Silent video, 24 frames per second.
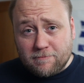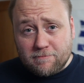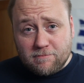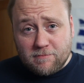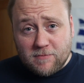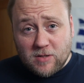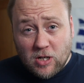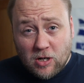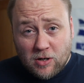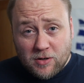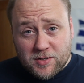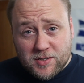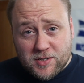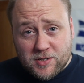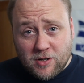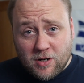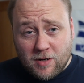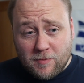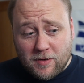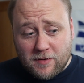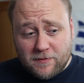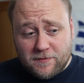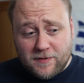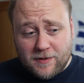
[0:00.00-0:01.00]
Last
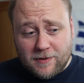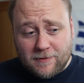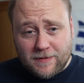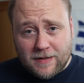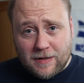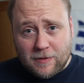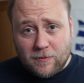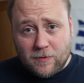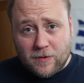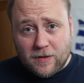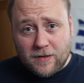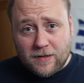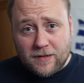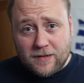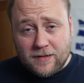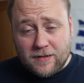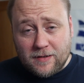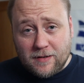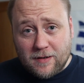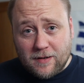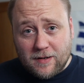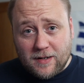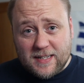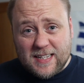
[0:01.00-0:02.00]
time I felt that way,
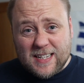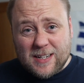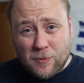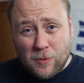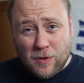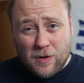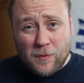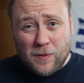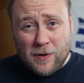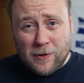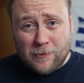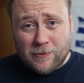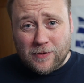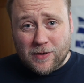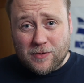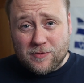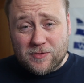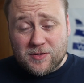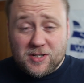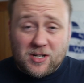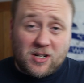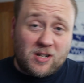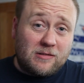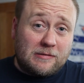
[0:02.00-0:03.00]
I did quite well though.
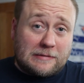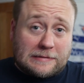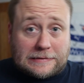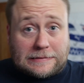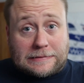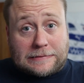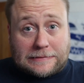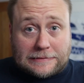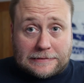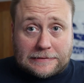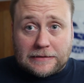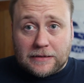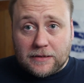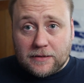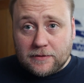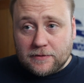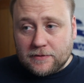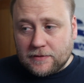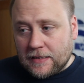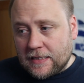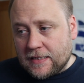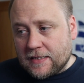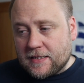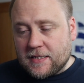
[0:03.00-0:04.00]
So
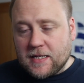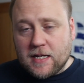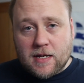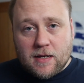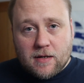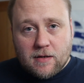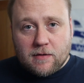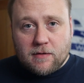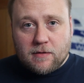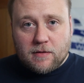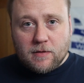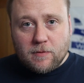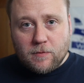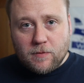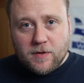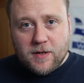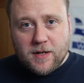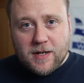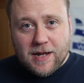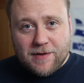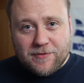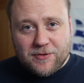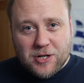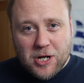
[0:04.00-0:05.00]
let's see.
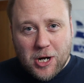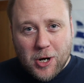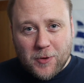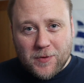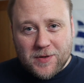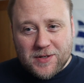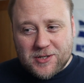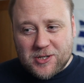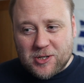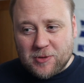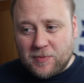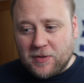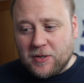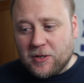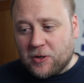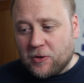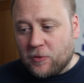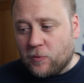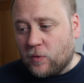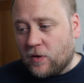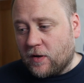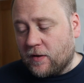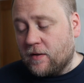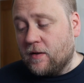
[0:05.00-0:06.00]
You never know. This could be a
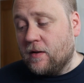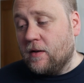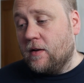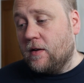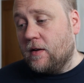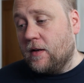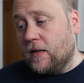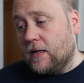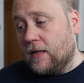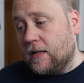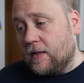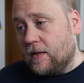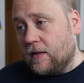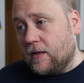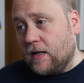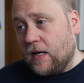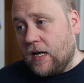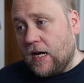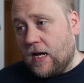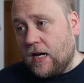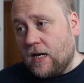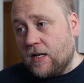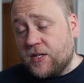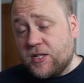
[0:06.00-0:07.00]
good one.
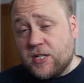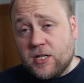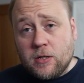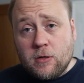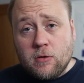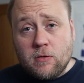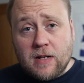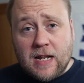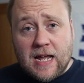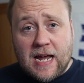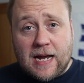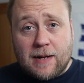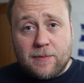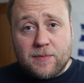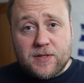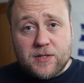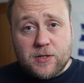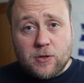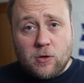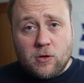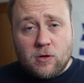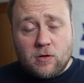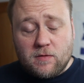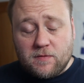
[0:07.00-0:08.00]
2
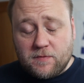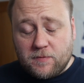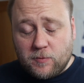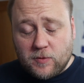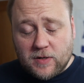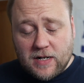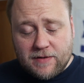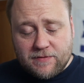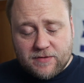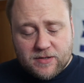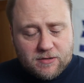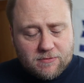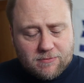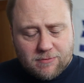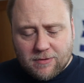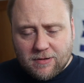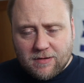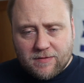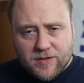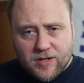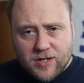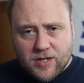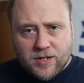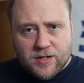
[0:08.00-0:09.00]
laps of whatever the
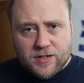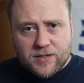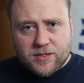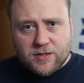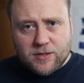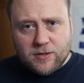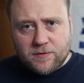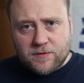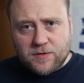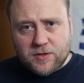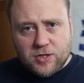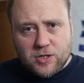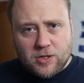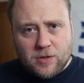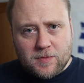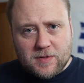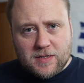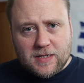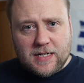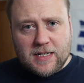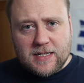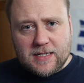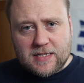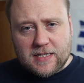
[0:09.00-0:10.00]
reverse of the
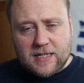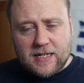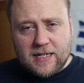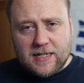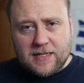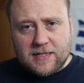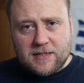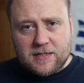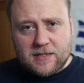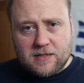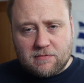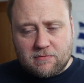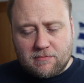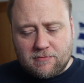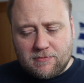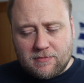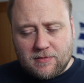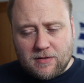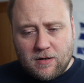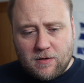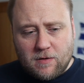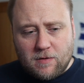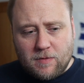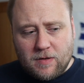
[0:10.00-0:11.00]
Champs-Élysées is.
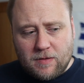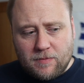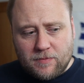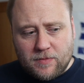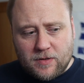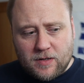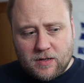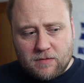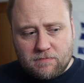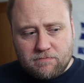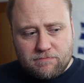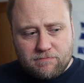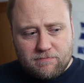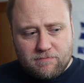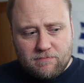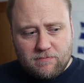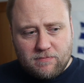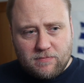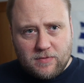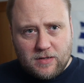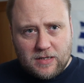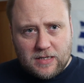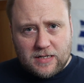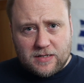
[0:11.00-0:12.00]
Can't remember.
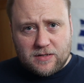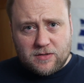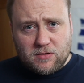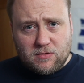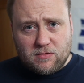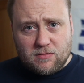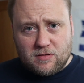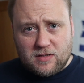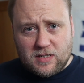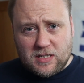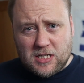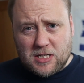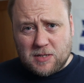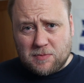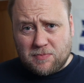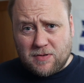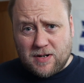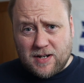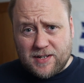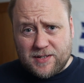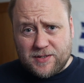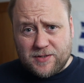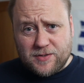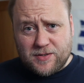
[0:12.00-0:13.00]
Lettuce
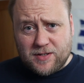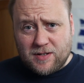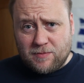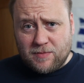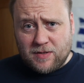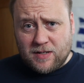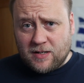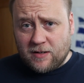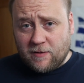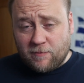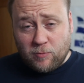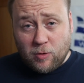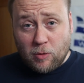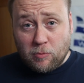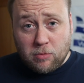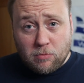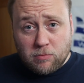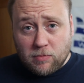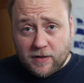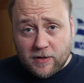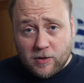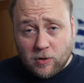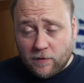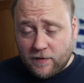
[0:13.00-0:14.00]
Express or something. I've
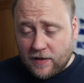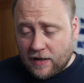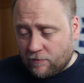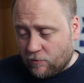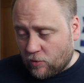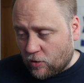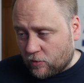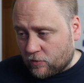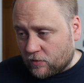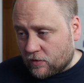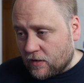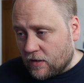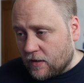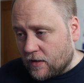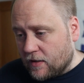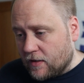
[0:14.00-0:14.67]
probably got that wrong.